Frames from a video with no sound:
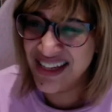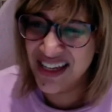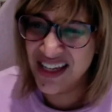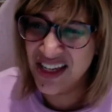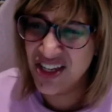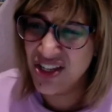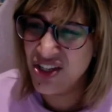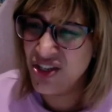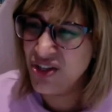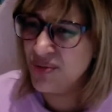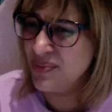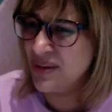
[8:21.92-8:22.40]

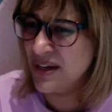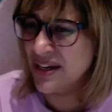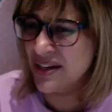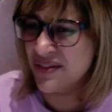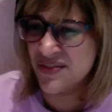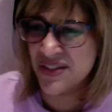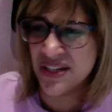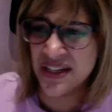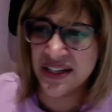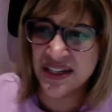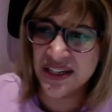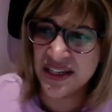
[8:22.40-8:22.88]
you might have
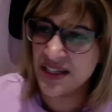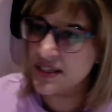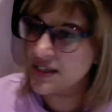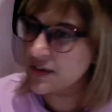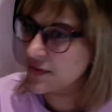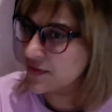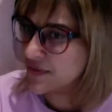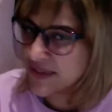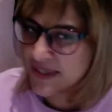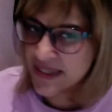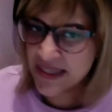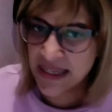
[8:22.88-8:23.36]
done it a
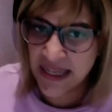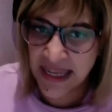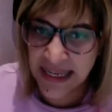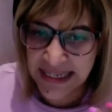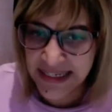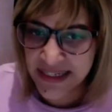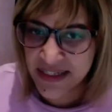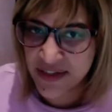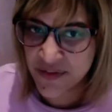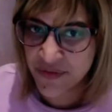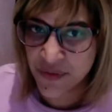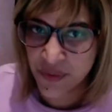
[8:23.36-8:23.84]
slightly
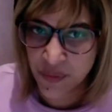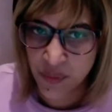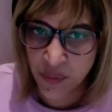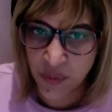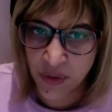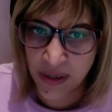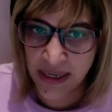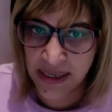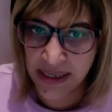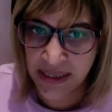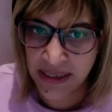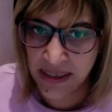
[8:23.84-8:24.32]
different
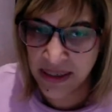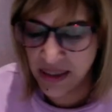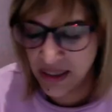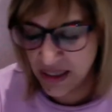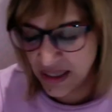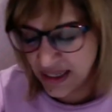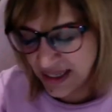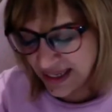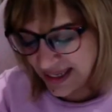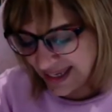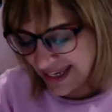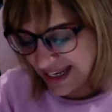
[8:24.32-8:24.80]
way.
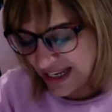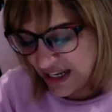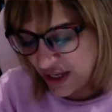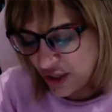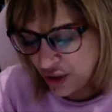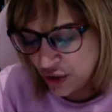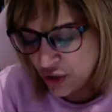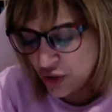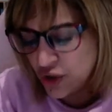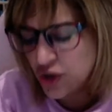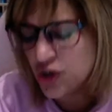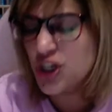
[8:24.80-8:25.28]
It
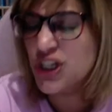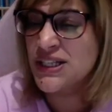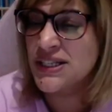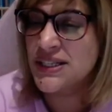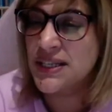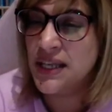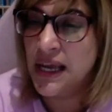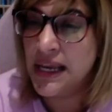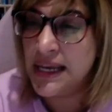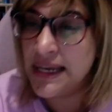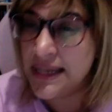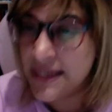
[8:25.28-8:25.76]
looks
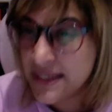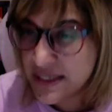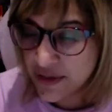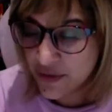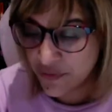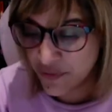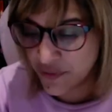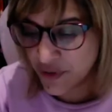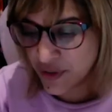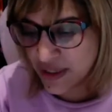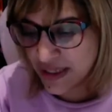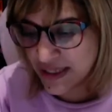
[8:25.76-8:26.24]
slightly
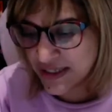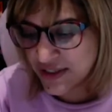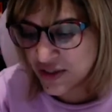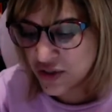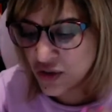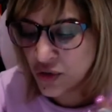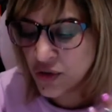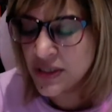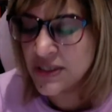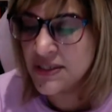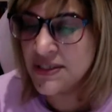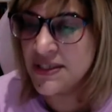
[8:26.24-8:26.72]
different. As
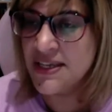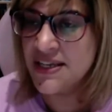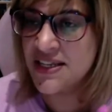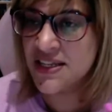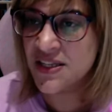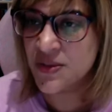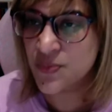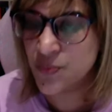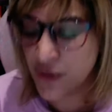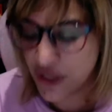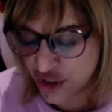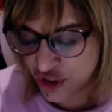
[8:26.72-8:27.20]
long as the
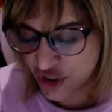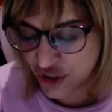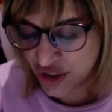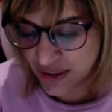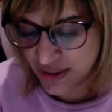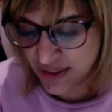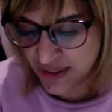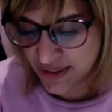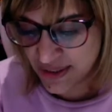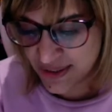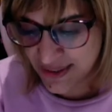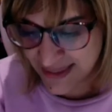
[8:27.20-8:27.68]
expression is
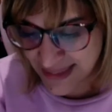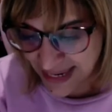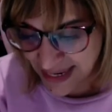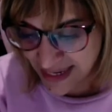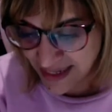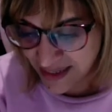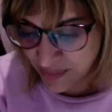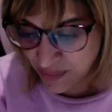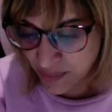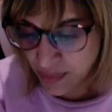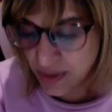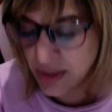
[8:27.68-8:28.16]
the
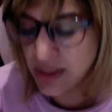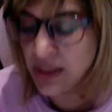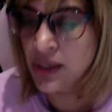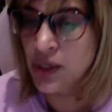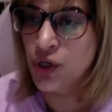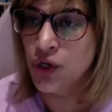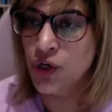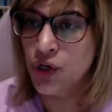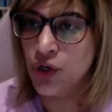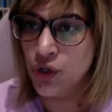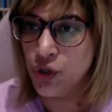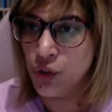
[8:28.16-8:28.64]
same,
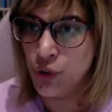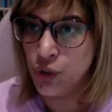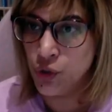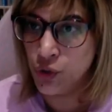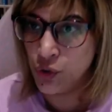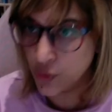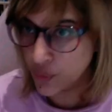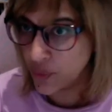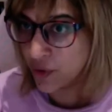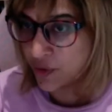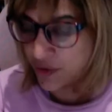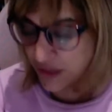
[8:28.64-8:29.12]

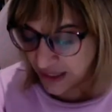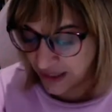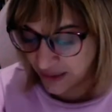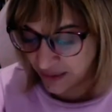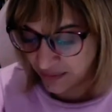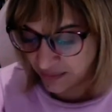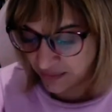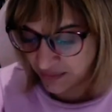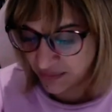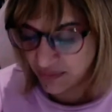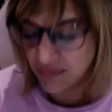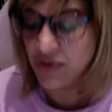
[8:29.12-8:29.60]
you're okay.
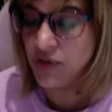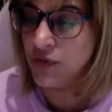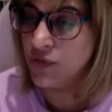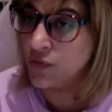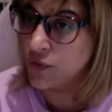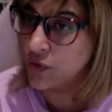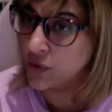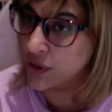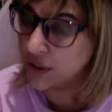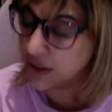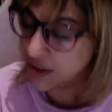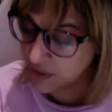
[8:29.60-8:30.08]
You've
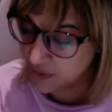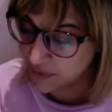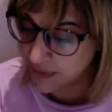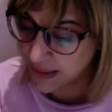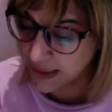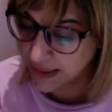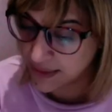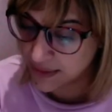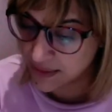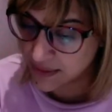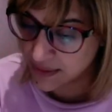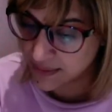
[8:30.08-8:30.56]
got it
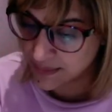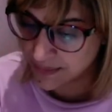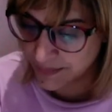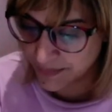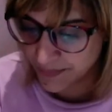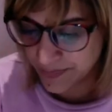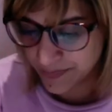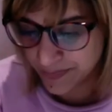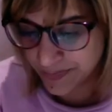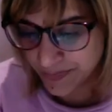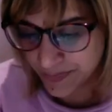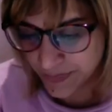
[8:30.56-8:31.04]
correct.
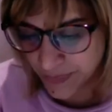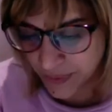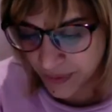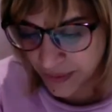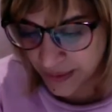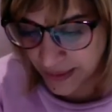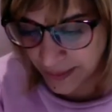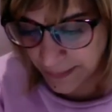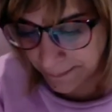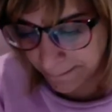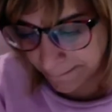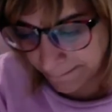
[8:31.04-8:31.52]
Okay.